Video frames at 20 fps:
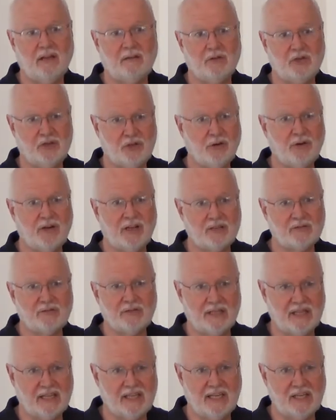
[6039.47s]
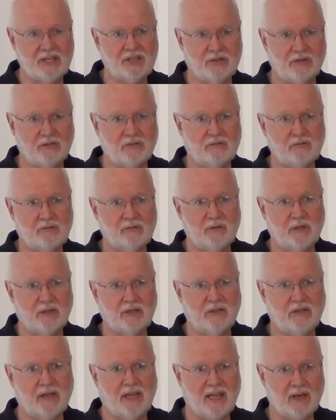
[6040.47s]
and maturity is really the issue
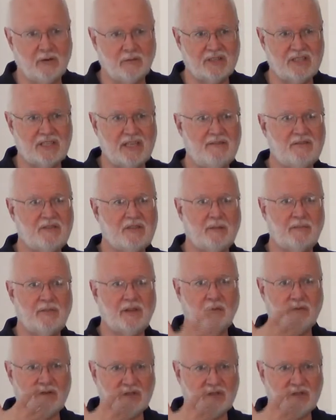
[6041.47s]
whether they can receive something,